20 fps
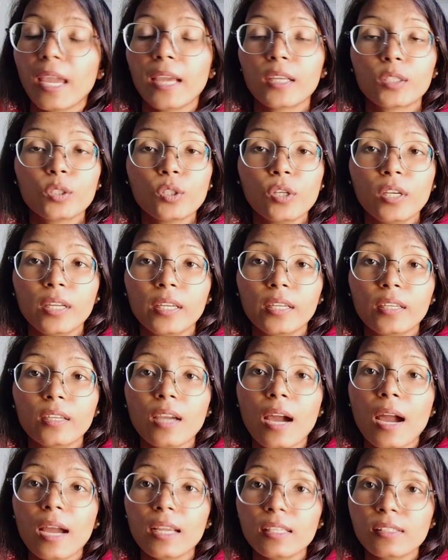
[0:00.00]
Actually,
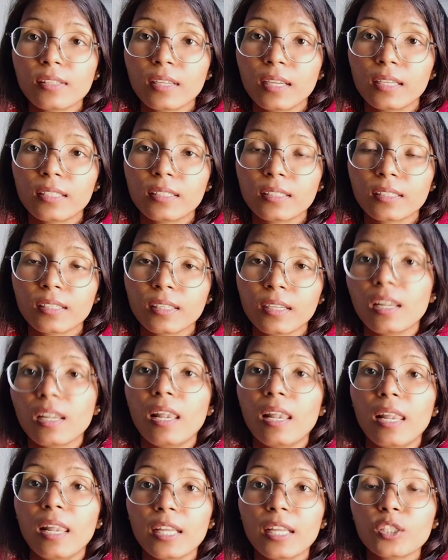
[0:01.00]
I said,
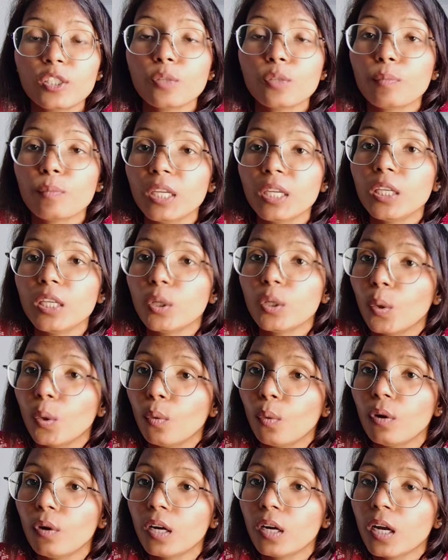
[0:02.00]
let me
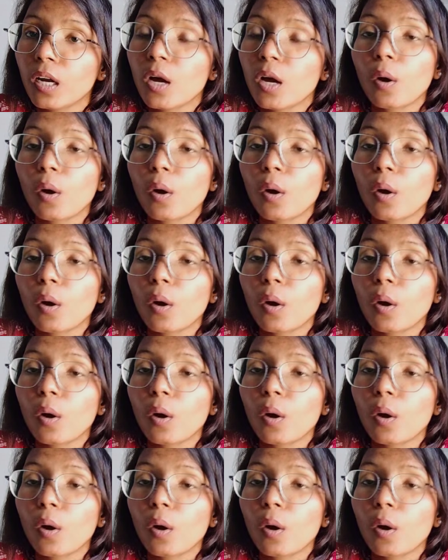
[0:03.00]
know